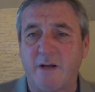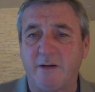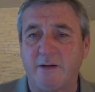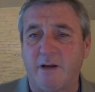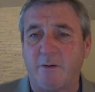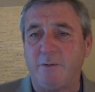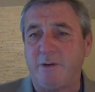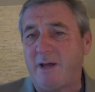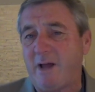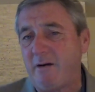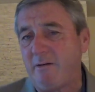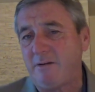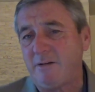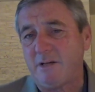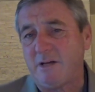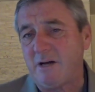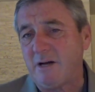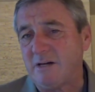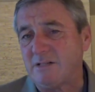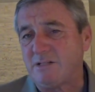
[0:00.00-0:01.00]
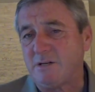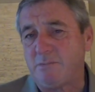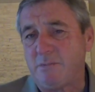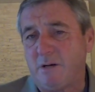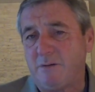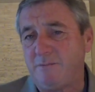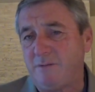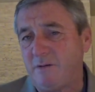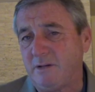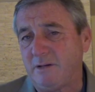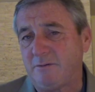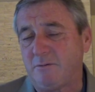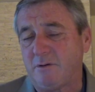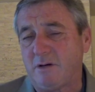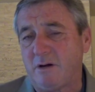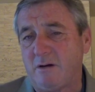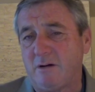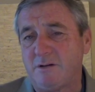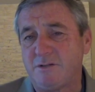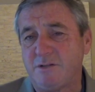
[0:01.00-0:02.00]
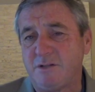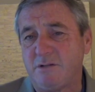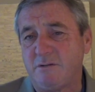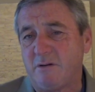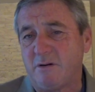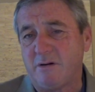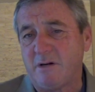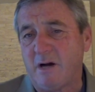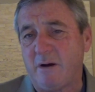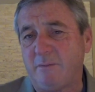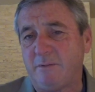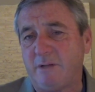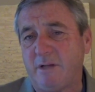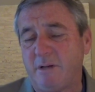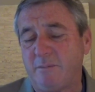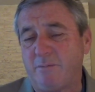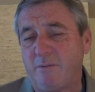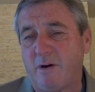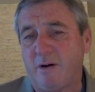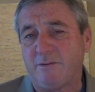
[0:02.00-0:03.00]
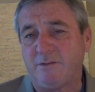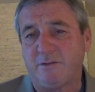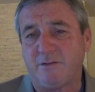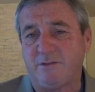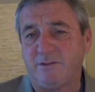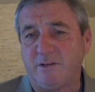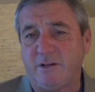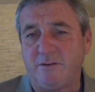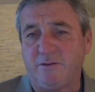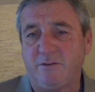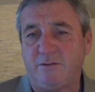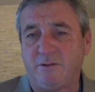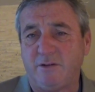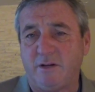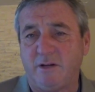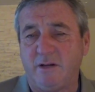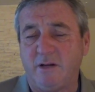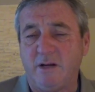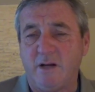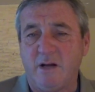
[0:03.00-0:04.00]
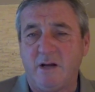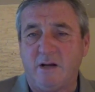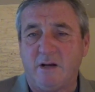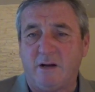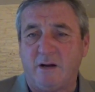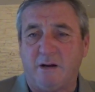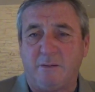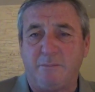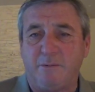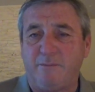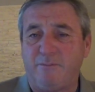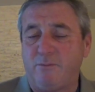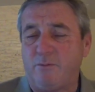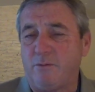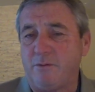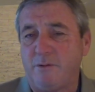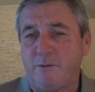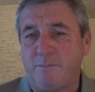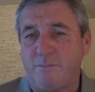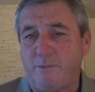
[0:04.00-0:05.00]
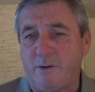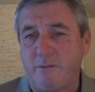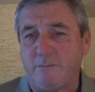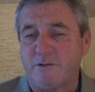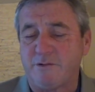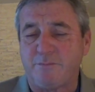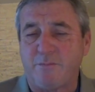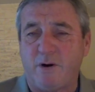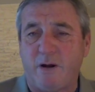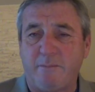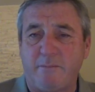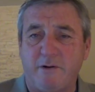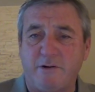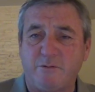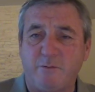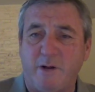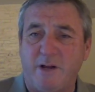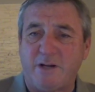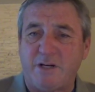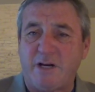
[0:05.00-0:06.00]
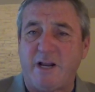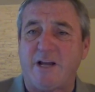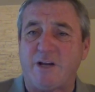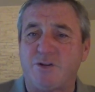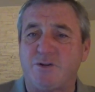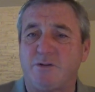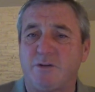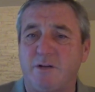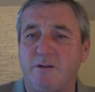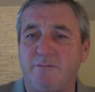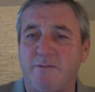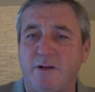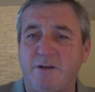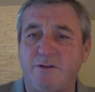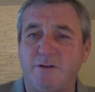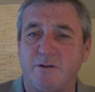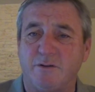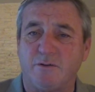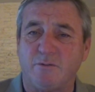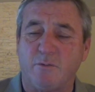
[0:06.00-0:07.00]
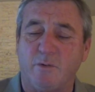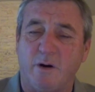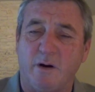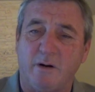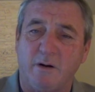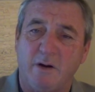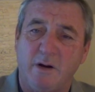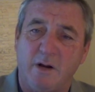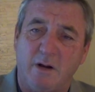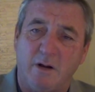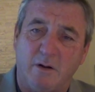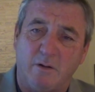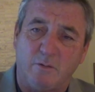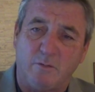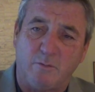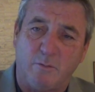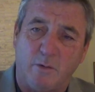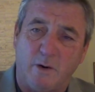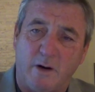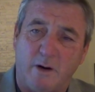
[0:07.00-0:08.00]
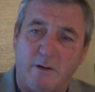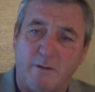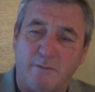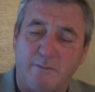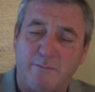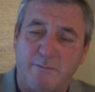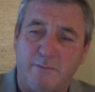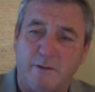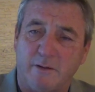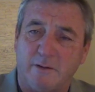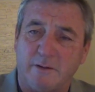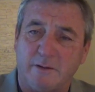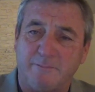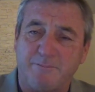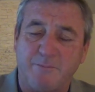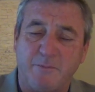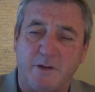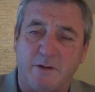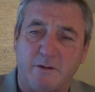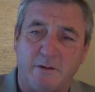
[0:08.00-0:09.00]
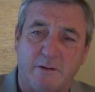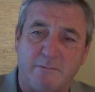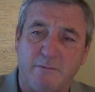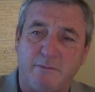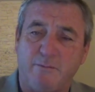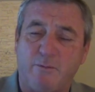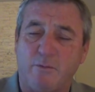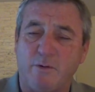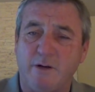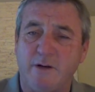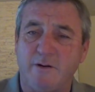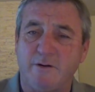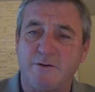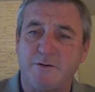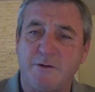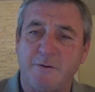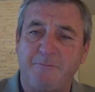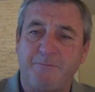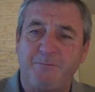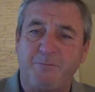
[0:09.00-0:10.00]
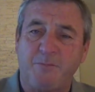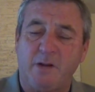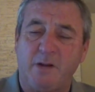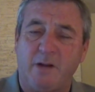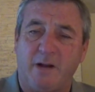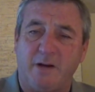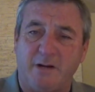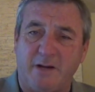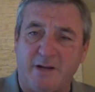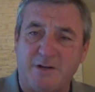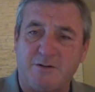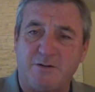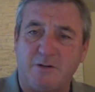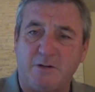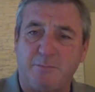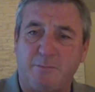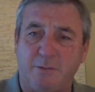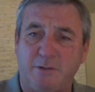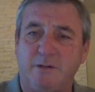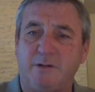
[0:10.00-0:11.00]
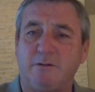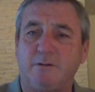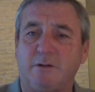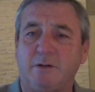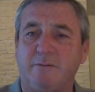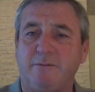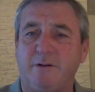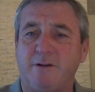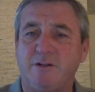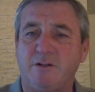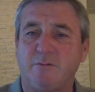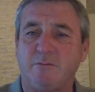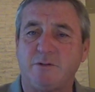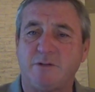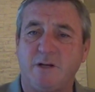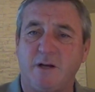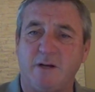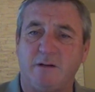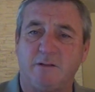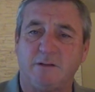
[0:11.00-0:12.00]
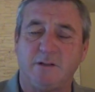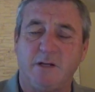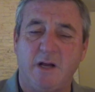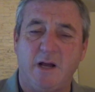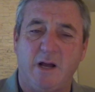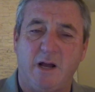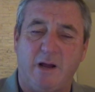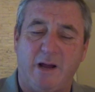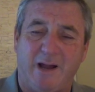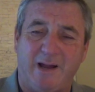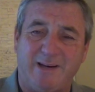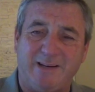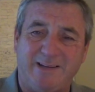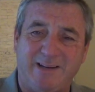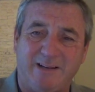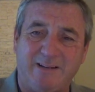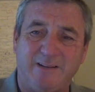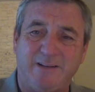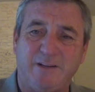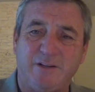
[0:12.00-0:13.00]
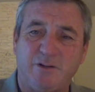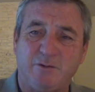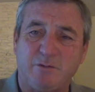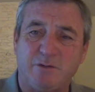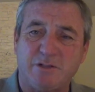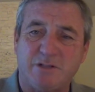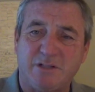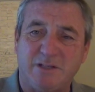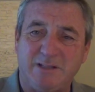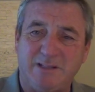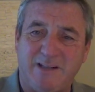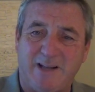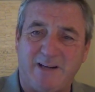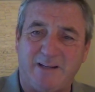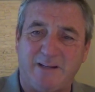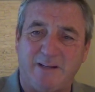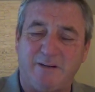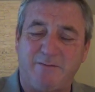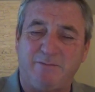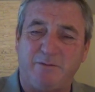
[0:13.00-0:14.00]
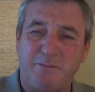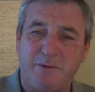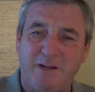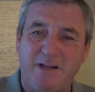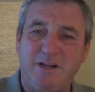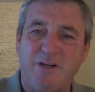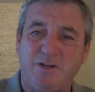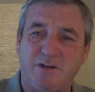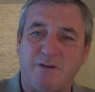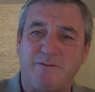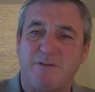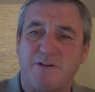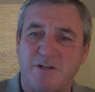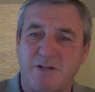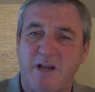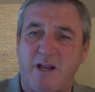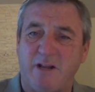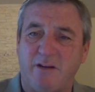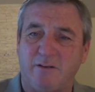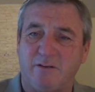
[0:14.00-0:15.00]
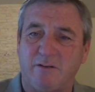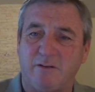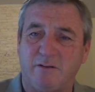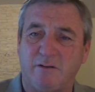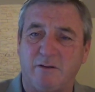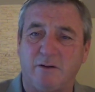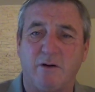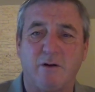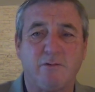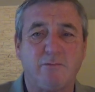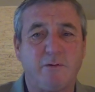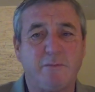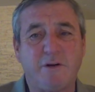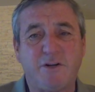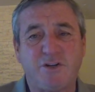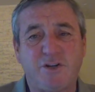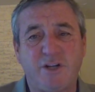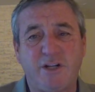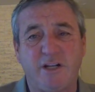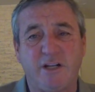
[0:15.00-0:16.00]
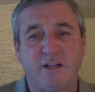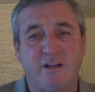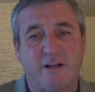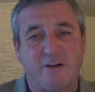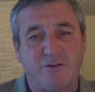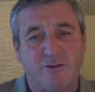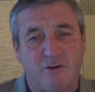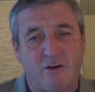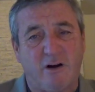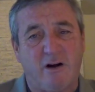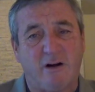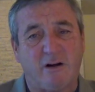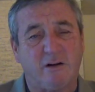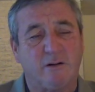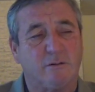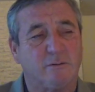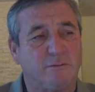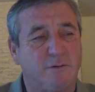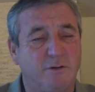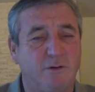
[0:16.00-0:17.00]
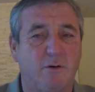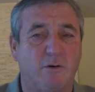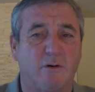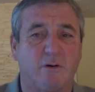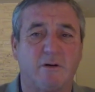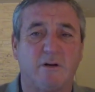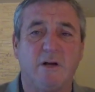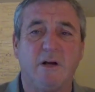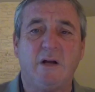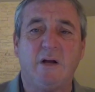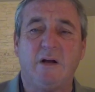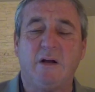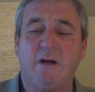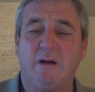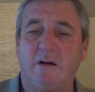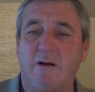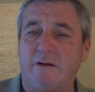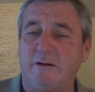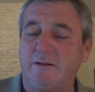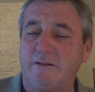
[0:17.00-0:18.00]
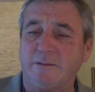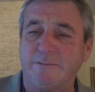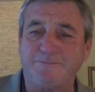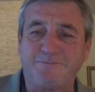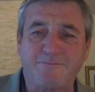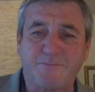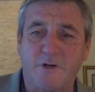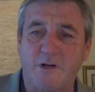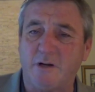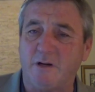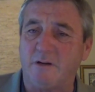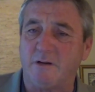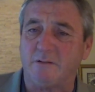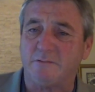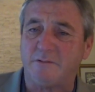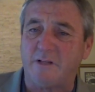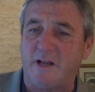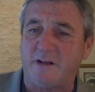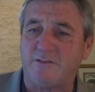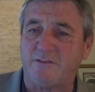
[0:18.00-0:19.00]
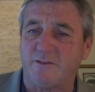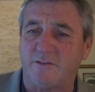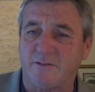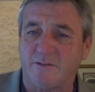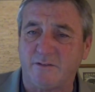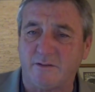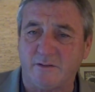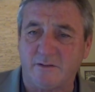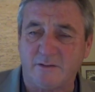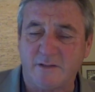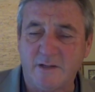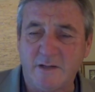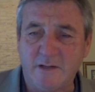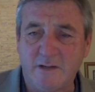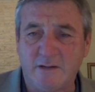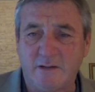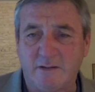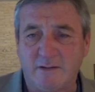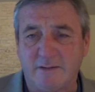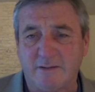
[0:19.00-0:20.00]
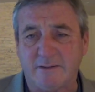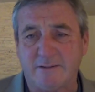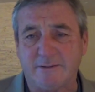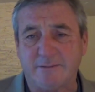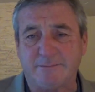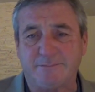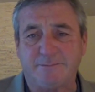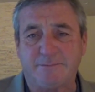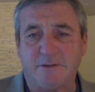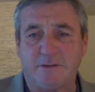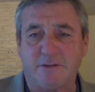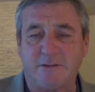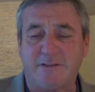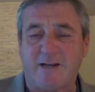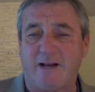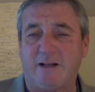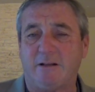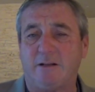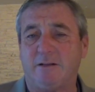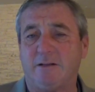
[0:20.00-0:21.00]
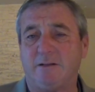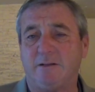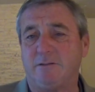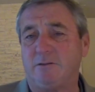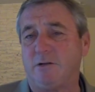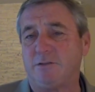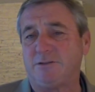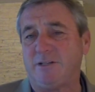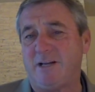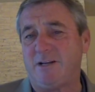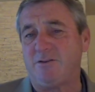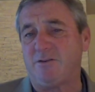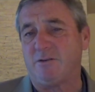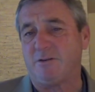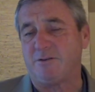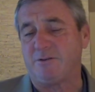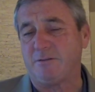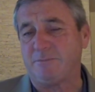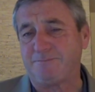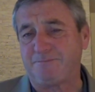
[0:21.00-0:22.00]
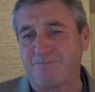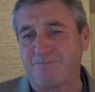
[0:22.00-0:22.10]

Now, we carry the concept of the Electoral College into our nominating processes, as you see. Before there was primaries, we had national conventions where every 4 years a national political convention was held, and delegates were selected from each of the states to go to a big city like Chicago, New York, Texas, Los Angeles,